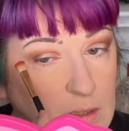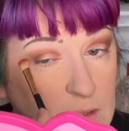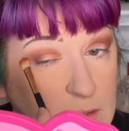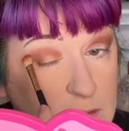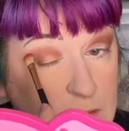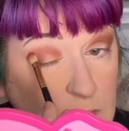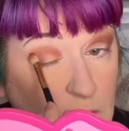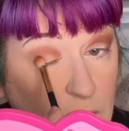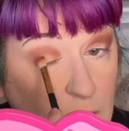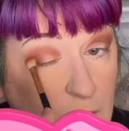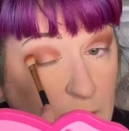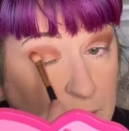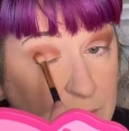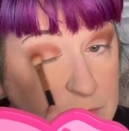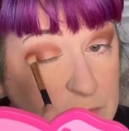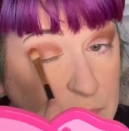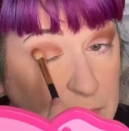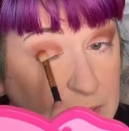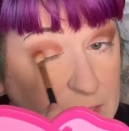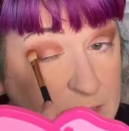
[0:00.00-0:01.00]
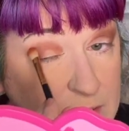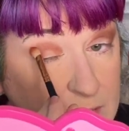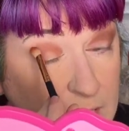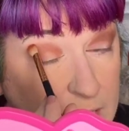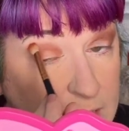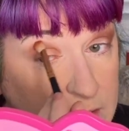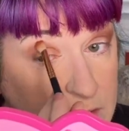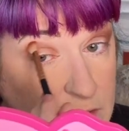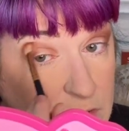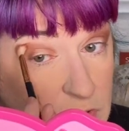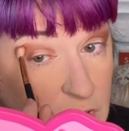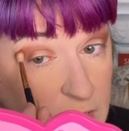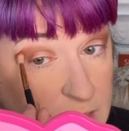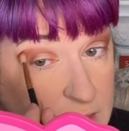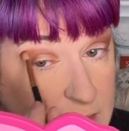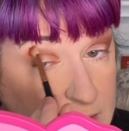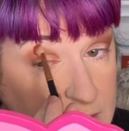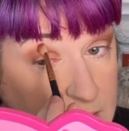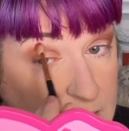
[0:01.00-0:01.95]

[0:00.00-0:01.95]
So I was really excited to try this,